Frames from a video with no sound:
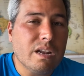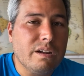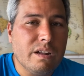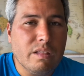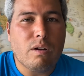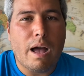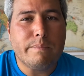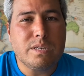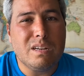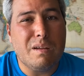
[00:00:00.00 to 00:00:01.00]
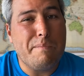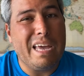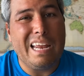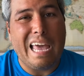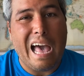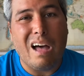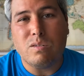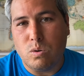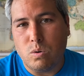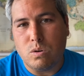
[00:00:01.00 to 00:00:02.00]
at another option of meeting
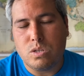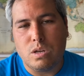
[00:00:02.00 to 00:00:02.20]
outdoors.